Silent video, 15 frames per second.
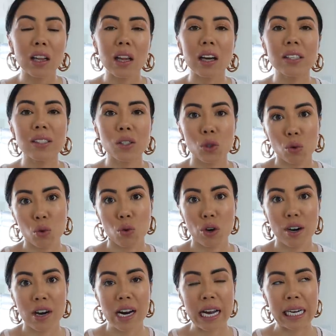closet
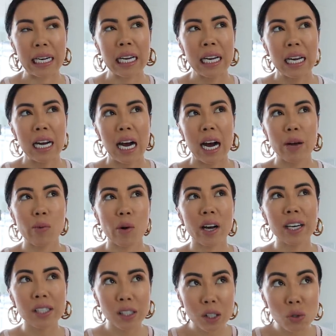tour, and I
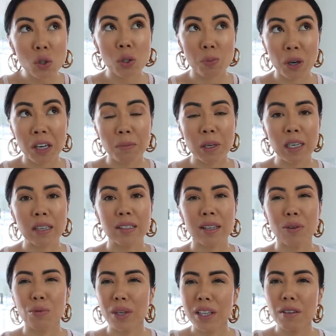wanted to do spring because
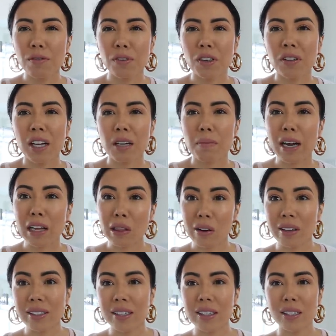I really feel like my
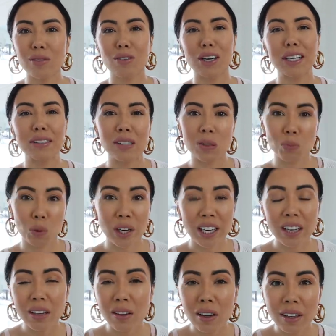closet is very
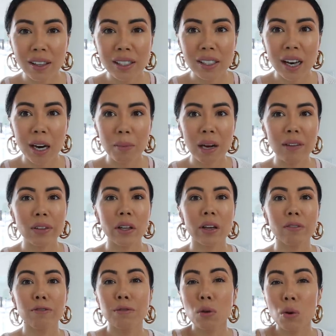springy a lot of the time. I have a lot
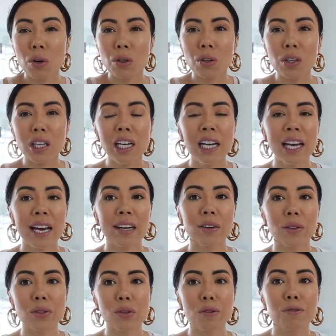of floral and
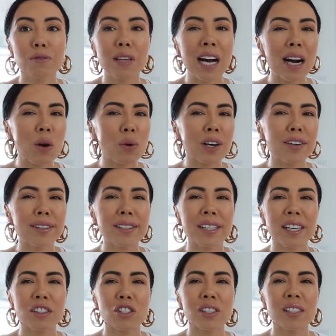also flowers,
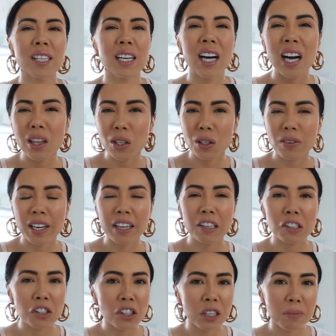and just the color
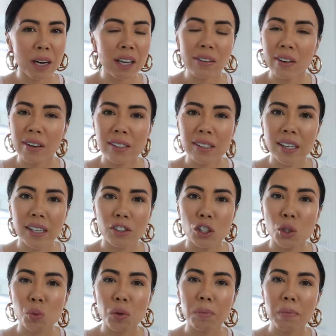range in my closet
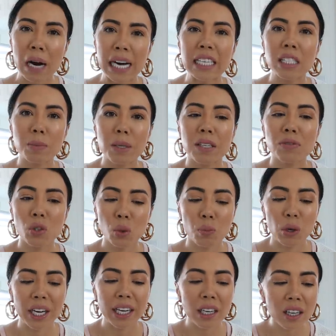just reminds me of
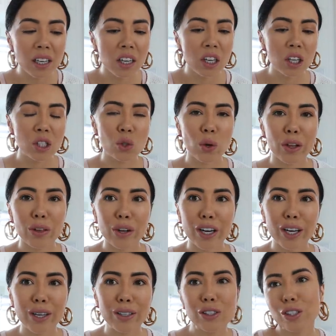spring. So I thought
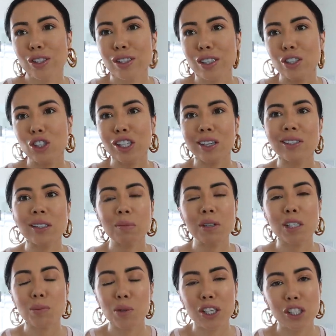I could just share some
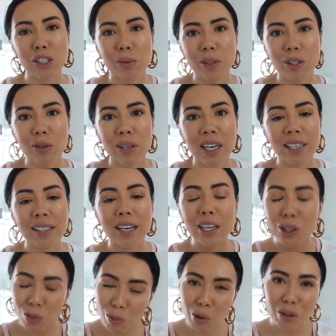inspiration with you guys,
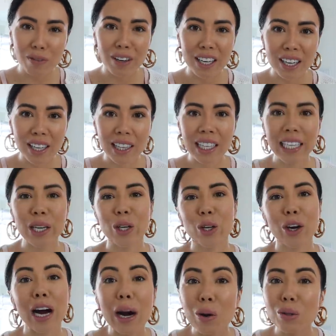get you motivated cleaning
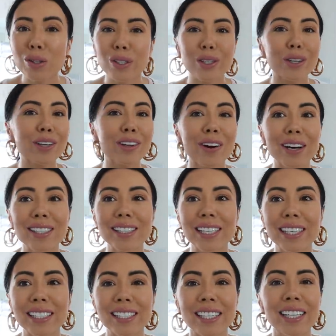your house and your
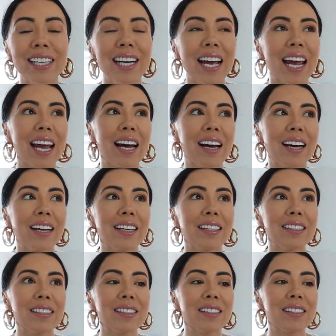closet.
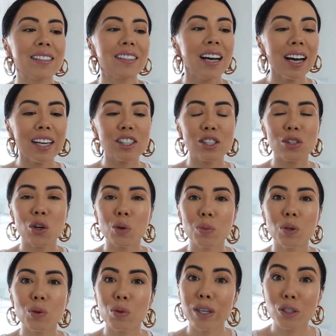And yeah, I just
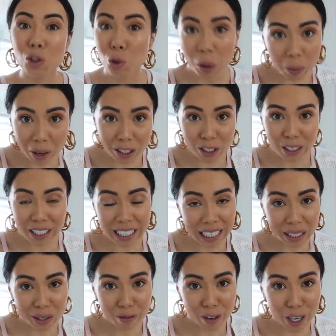hope you enjoy watching
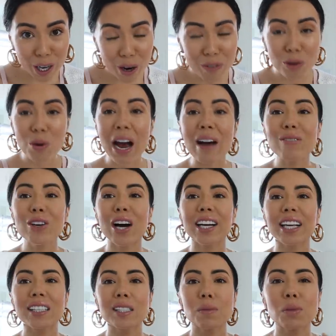today's video. If you have not
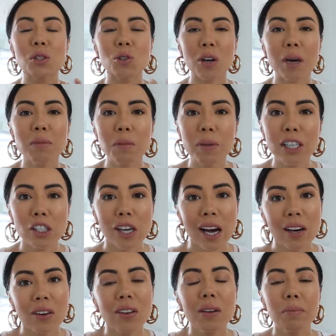yet subscribed to my
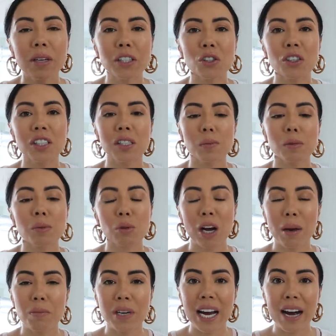channel, make sure to
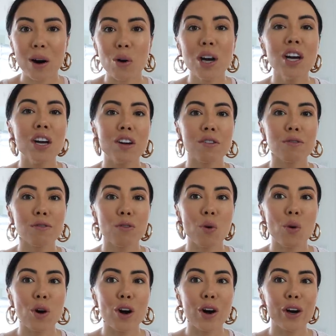subscribe now
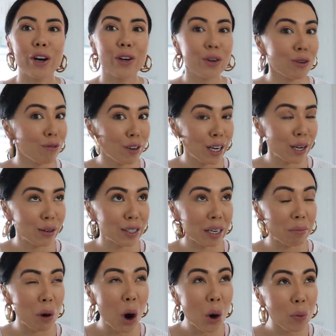for new videos. And
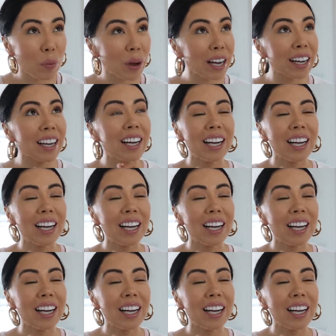I'm hoping,